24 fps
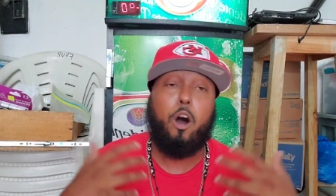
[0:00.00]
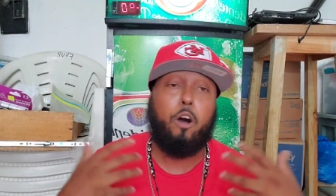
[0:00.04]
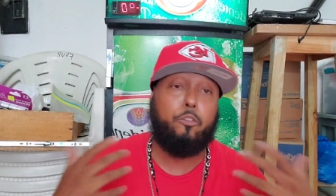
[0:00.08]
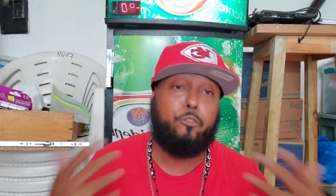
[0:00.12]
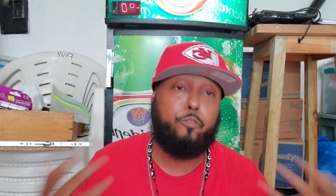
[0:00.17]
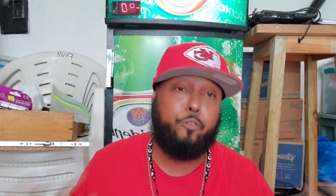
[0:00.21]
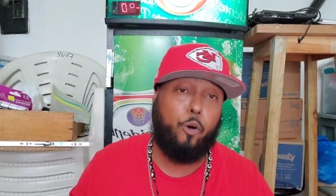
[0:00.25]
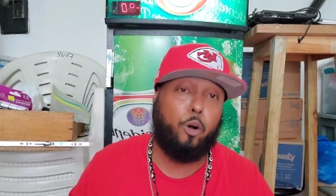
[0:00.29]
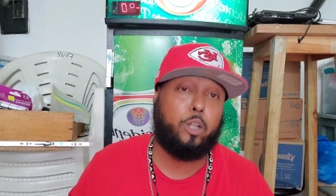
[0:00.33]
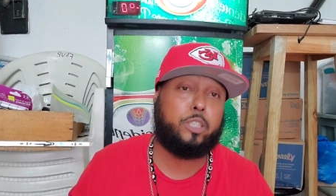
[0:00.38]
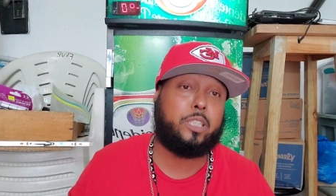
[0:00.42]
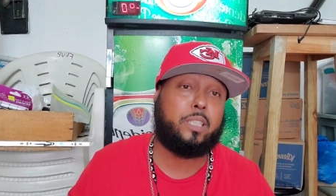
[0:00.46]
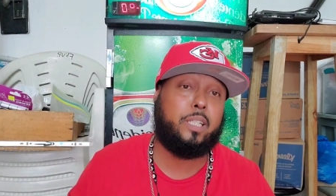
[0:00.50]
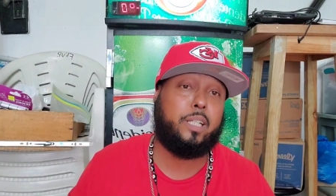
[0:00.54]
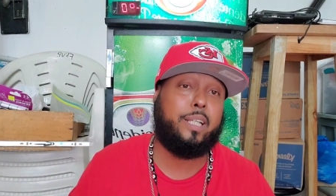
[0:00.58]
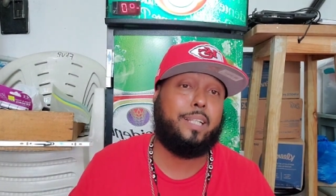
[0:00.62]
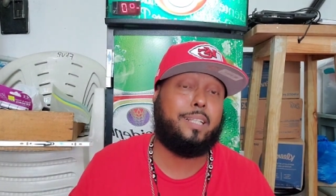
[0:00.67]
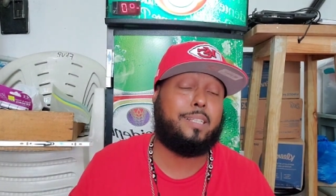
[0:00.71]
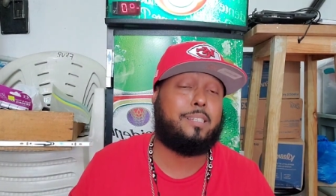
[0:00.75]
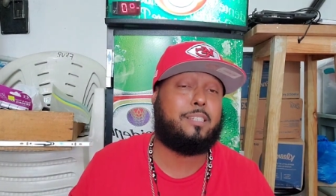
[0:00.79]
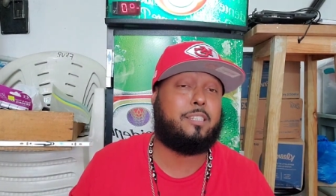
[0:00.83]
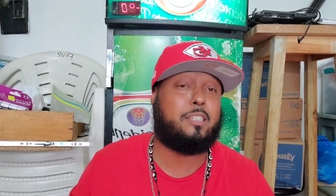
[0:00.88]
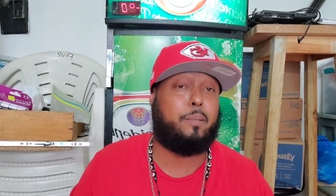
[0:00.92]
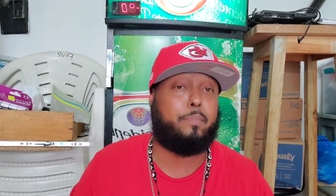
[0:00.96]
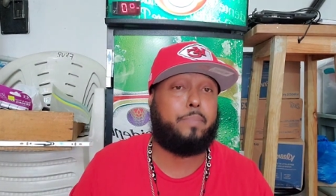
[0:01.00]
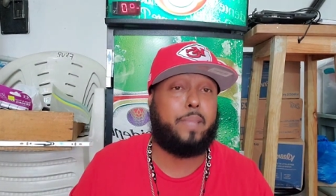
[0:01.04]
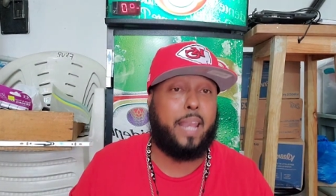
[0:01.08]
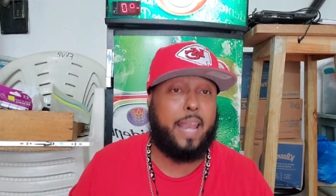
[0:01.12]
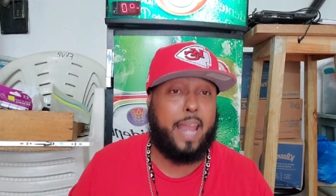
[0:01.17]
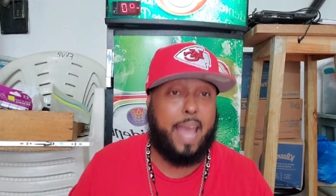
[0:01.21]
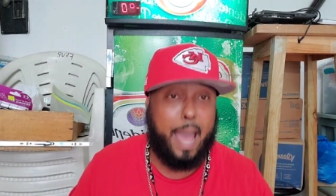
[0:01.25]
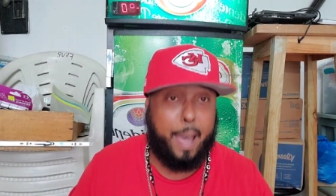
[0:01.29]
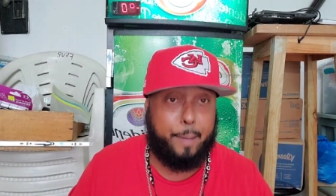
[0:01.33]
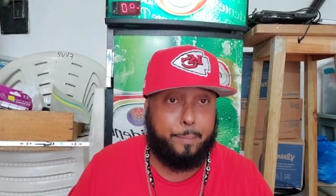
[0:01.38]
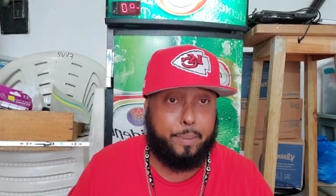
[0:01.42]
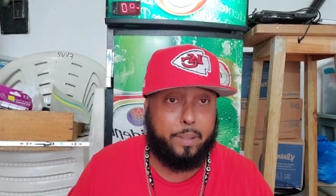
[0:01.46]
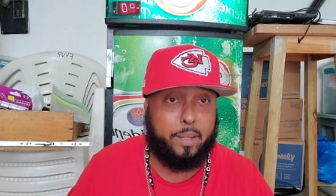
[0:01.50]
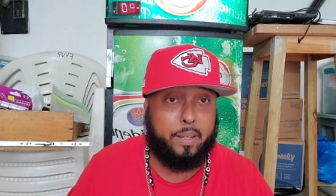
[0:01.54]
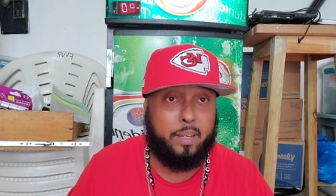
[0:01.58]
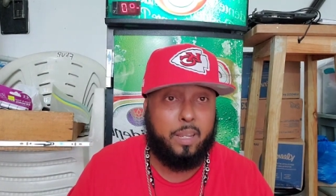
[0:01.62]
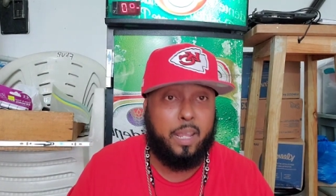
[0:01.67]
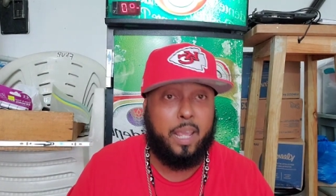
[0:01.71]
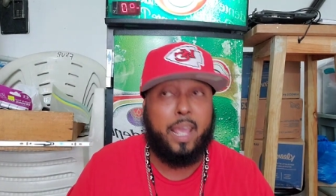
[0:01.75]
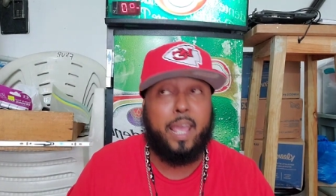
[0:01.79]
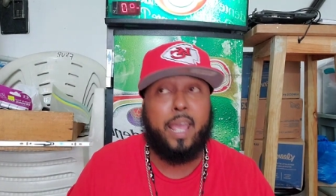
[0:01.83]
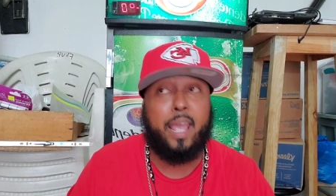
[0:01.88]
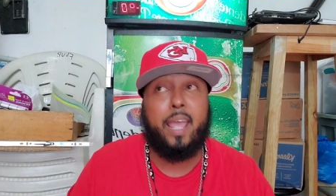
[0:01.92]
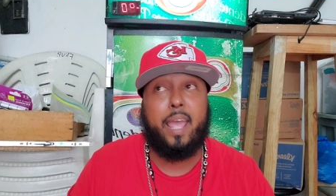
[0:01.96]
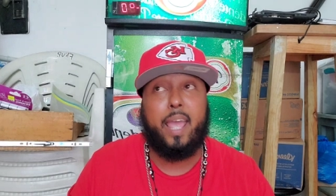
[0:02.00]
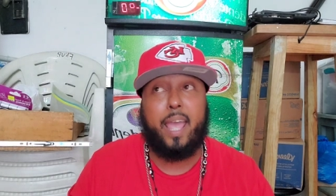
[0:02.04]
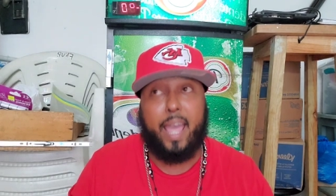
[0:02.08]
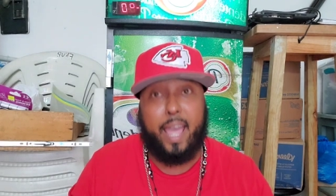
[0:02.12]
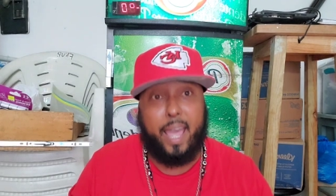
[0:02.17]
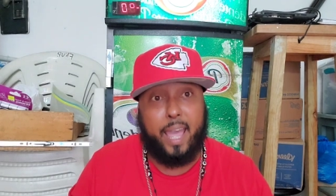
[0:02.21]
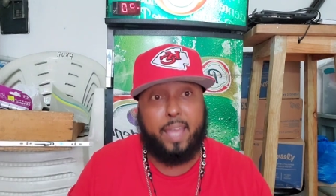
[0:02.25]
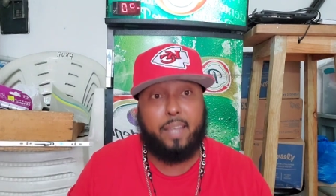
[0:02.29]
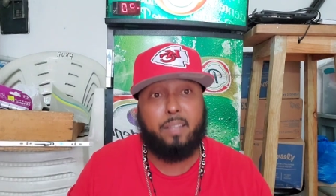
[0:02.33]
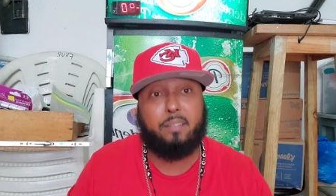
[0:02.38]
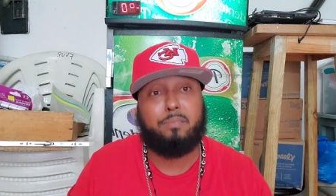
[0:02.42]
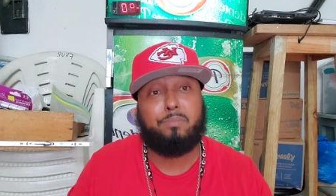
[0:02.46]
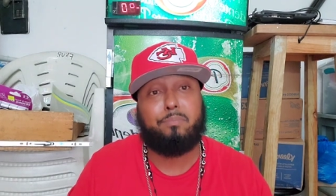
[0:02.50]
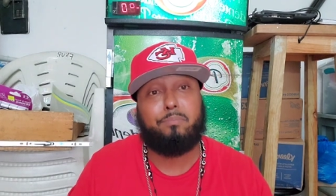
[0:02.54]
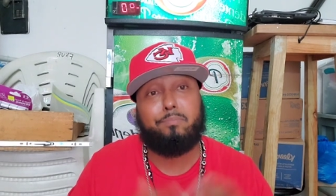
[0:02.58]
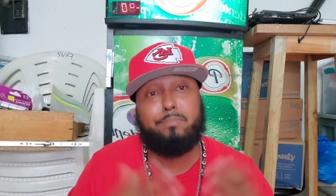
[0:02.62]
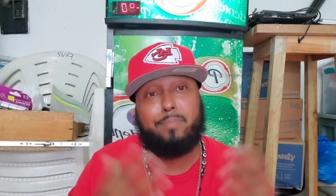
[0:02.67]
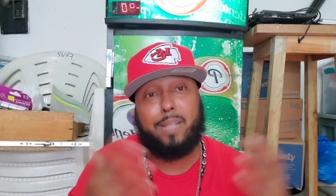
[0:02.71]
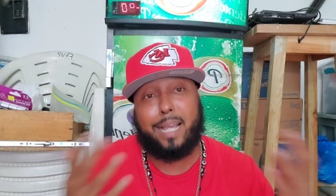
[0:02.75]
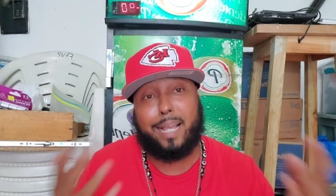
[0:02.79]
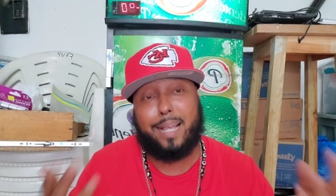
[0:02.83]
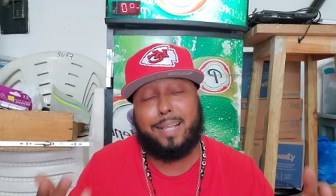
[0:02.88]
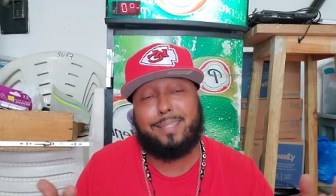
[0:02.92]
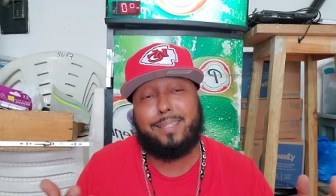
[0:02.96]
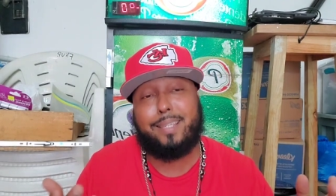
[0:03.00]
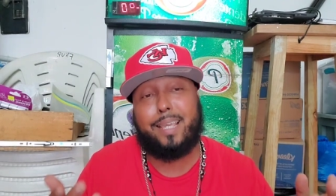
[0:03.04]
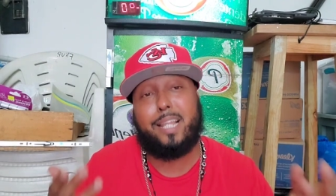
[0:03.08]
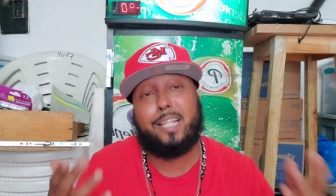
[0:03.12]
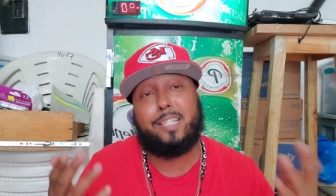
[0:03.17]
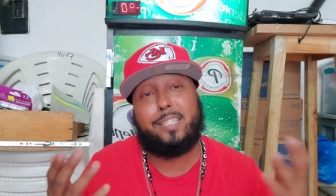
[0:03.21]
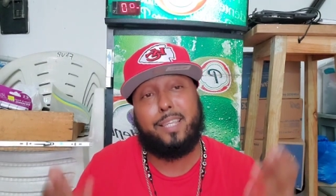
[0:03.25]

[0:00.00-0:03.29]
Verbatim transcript: Unfortunately, this is something that happened. And like I said,